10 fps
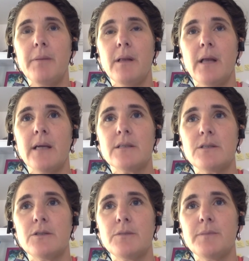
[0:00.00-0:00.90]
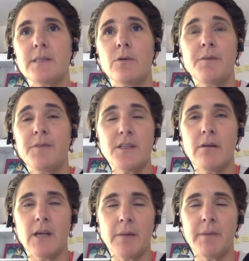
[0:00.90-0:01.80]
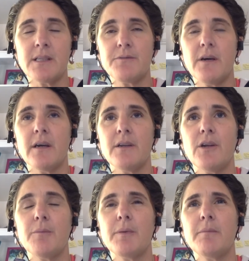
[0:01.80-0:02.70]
People like to do business, or if they don't like me, that's fine, you know.